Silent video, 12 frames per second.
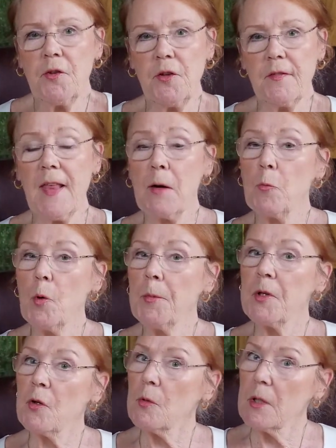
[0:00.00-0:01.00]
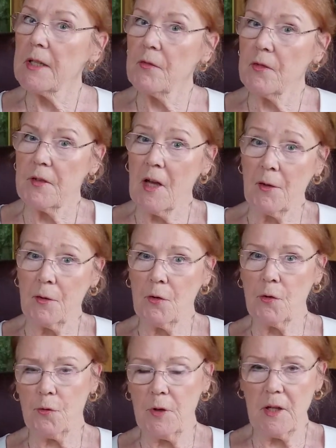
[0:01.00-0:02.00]
She's that woman who lives down the
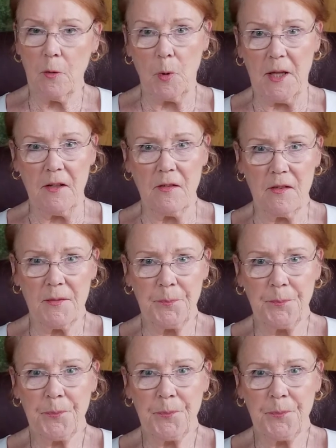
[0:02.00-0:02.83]
street a ways.